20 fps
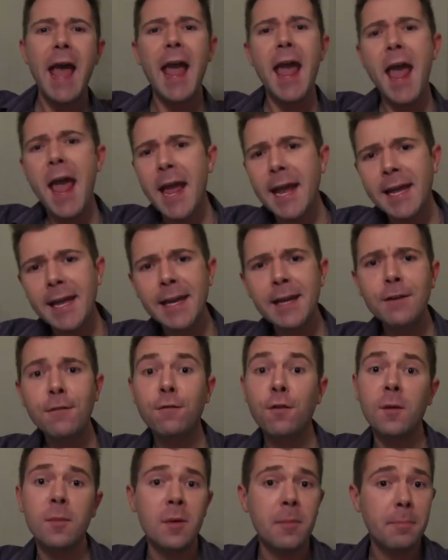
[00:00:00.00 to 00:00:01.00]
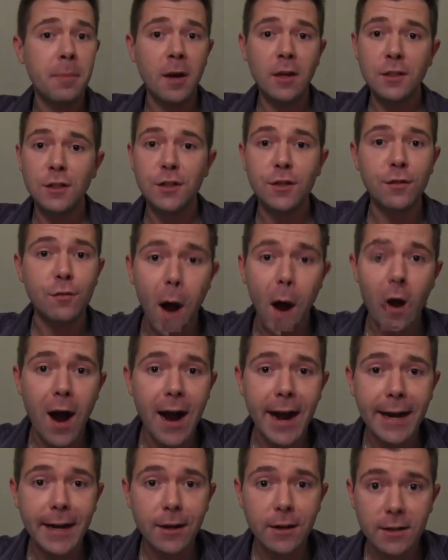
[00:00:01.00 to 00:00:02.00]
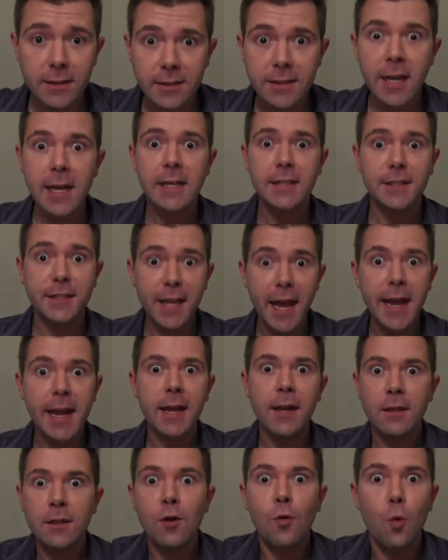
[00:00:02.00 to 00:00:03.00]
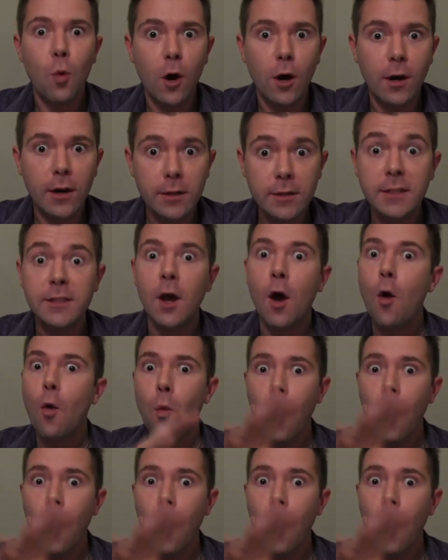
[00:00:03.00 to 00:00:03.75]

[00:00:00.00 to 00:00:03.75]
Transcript: hanging from a bunch of wires, saying the words,